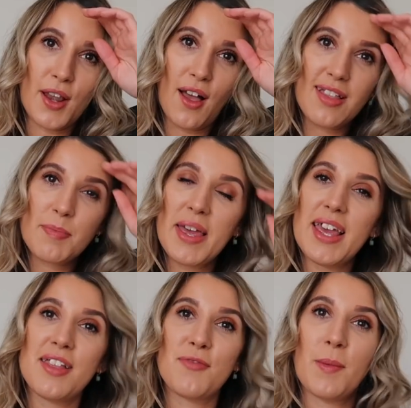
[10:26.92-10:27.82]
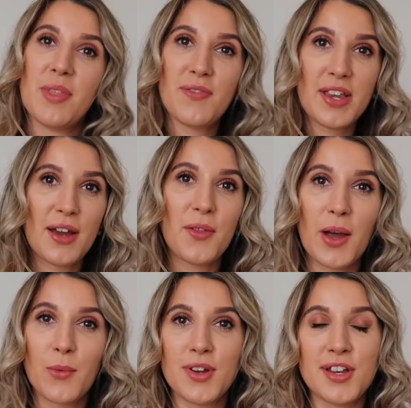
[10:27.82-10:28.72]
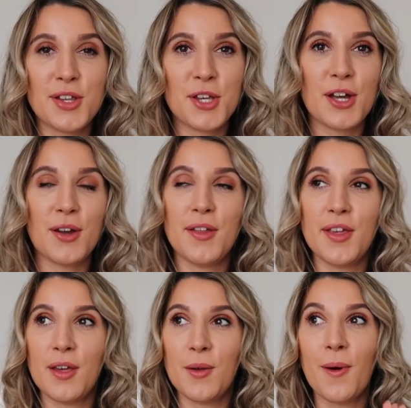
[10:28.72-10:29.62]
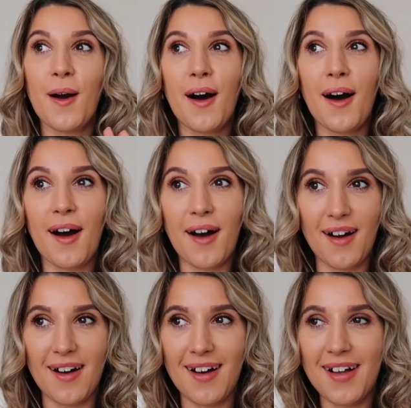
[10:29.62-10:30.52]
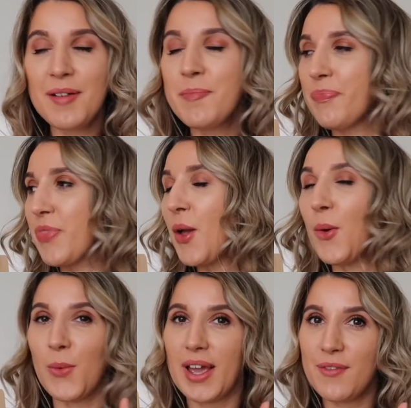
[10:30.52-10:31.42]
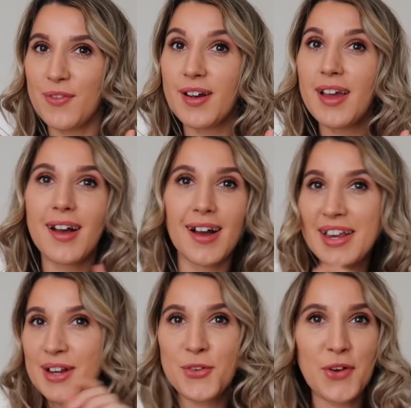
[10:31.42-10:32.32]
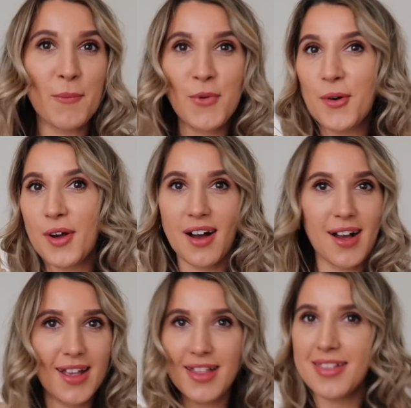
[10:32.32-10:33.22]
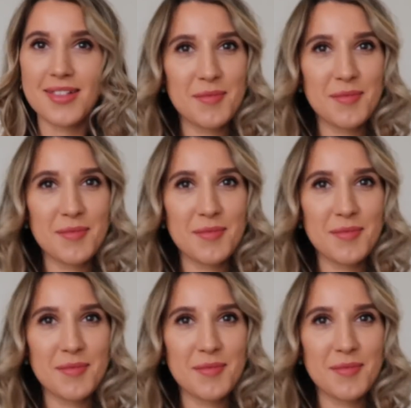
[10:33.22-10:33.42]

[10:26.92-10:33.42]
the last piece from this video that I wanted to show you are, wait for it, I need a drum roll, guys.